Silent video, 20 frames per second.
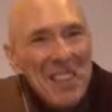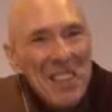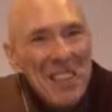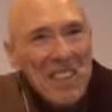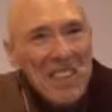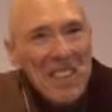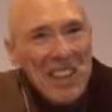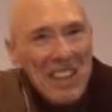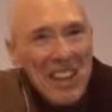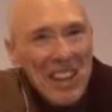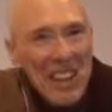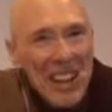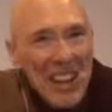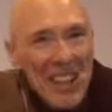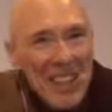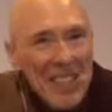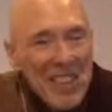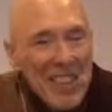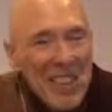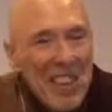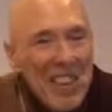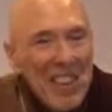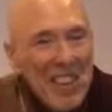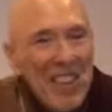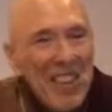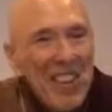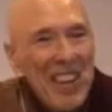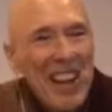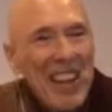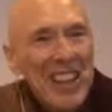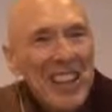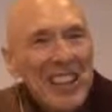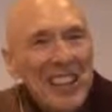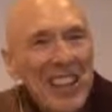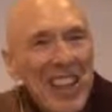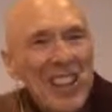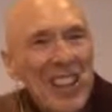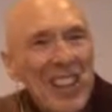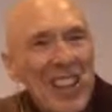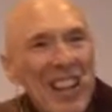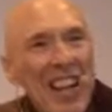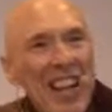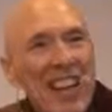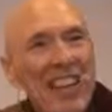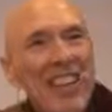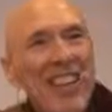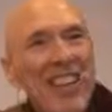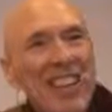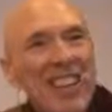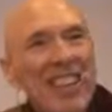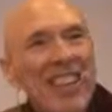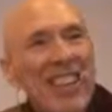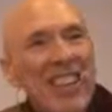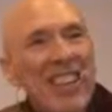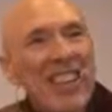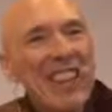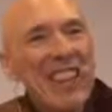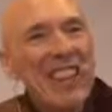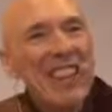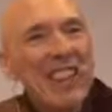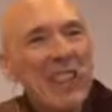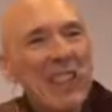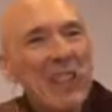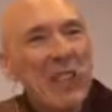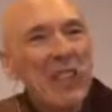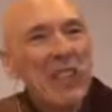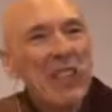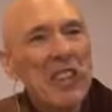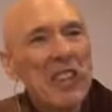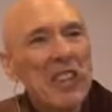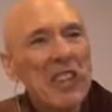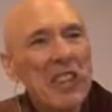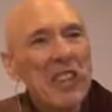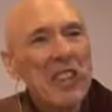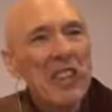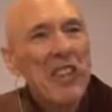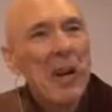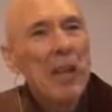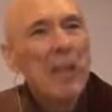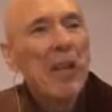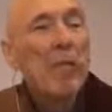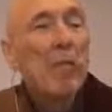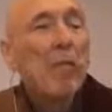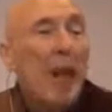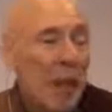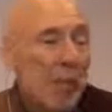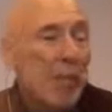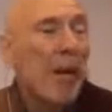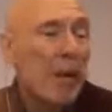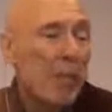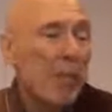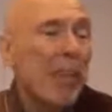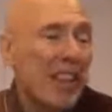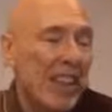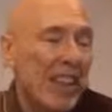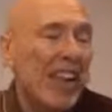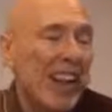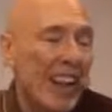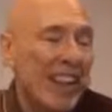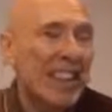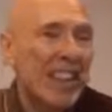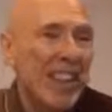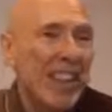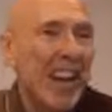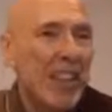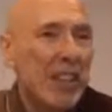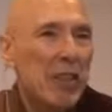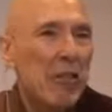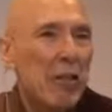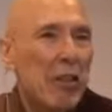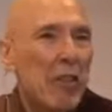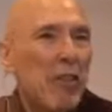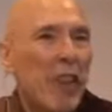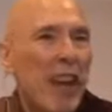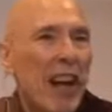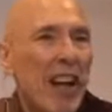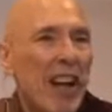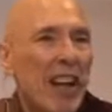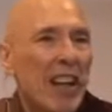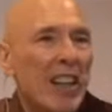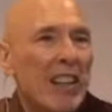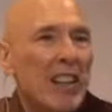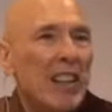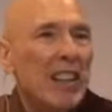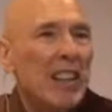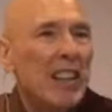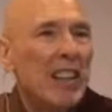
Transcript: there's a kind of an underlying agenda like that in the sutta. I mean, it might be the case in actual fact.